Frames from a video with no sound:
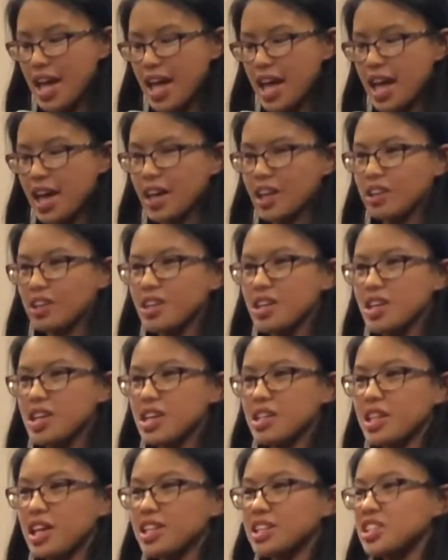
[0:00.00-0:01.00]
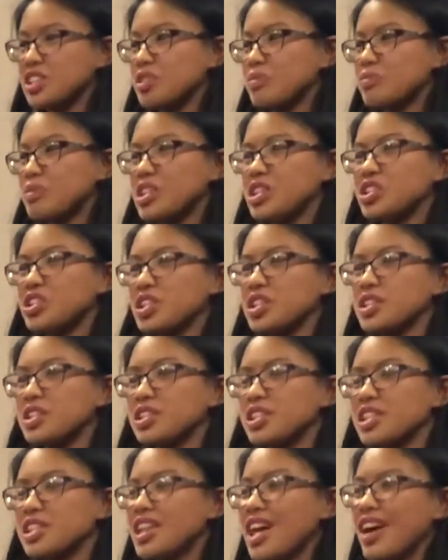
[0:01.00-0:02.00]
and that doesn't mean
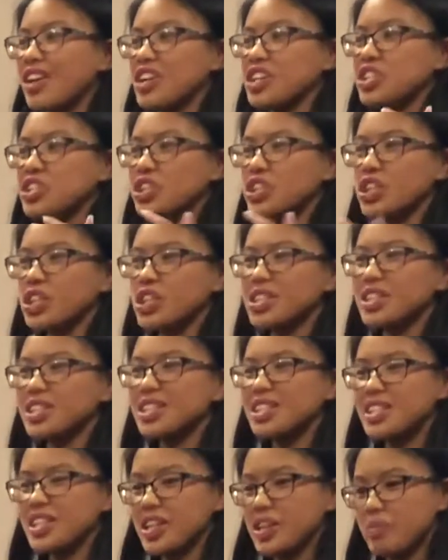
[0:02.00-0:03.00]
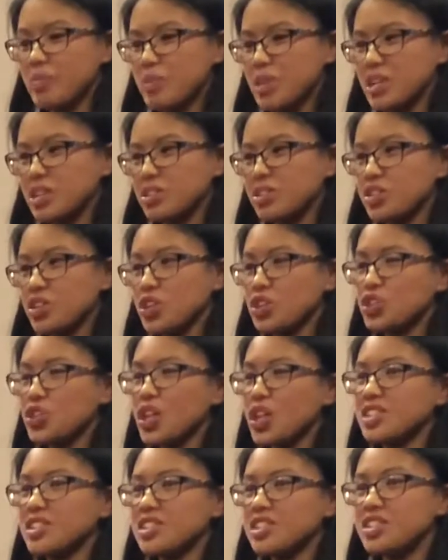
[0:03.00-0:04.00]
just lead out in church. It means you're
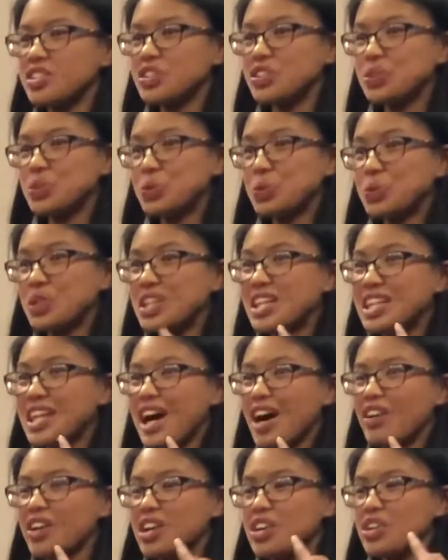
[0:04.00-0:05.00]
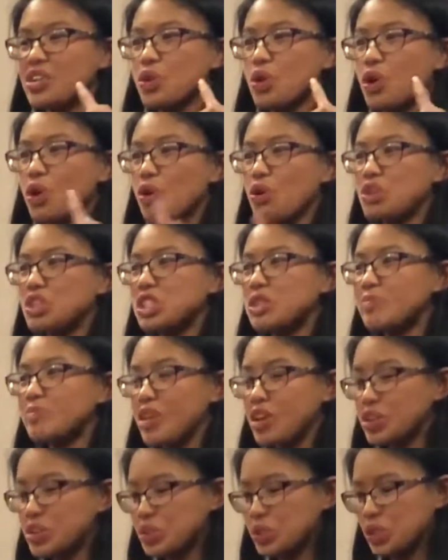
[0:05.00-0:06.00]
trusted to lead out in your own
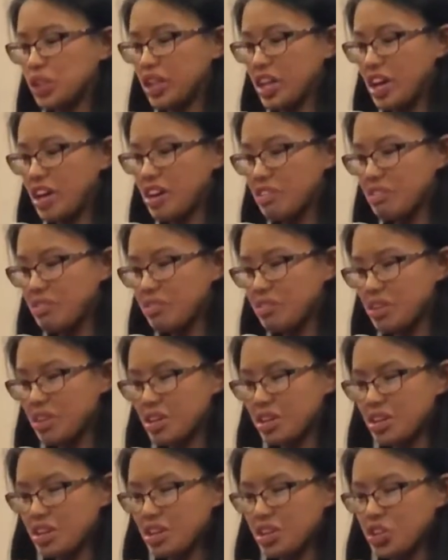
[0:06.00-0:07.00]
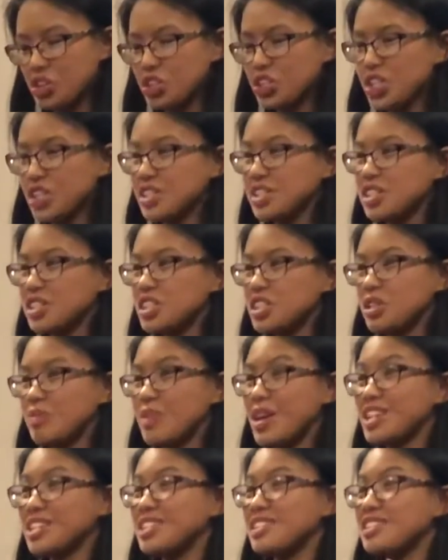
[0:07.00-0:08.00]
spiritual life. You're trusted to
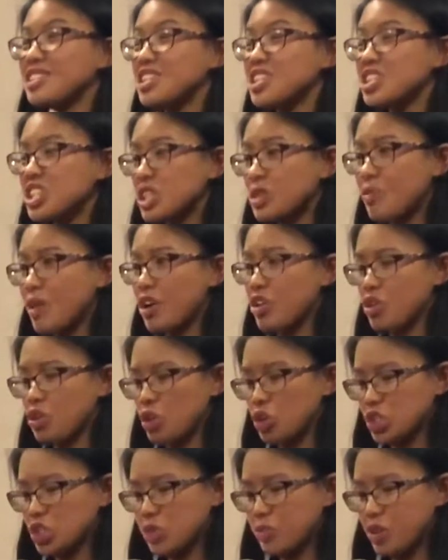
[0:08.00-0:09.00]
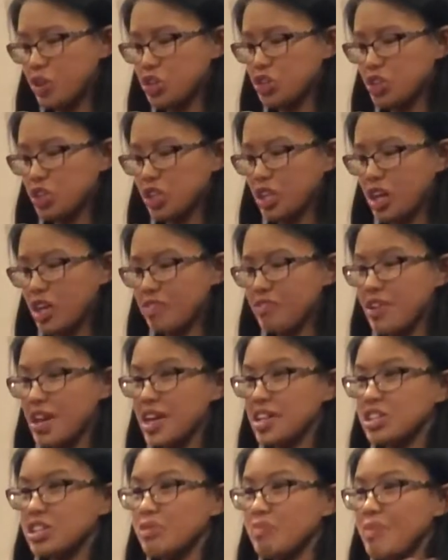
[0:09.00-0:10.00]
make decisions about your own spiritual life
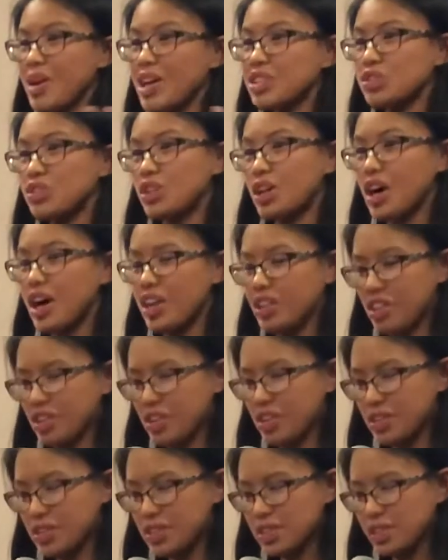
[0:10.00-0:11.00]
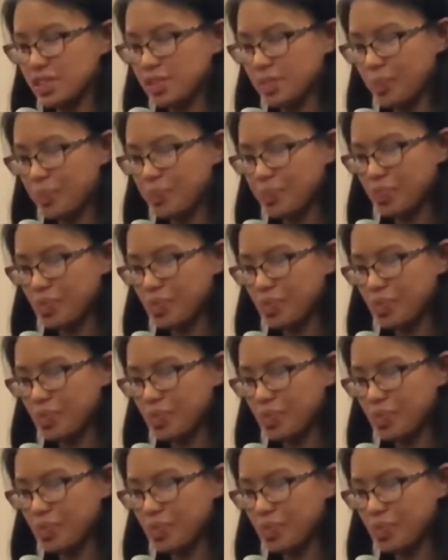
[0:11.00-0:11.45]
and to mentor others.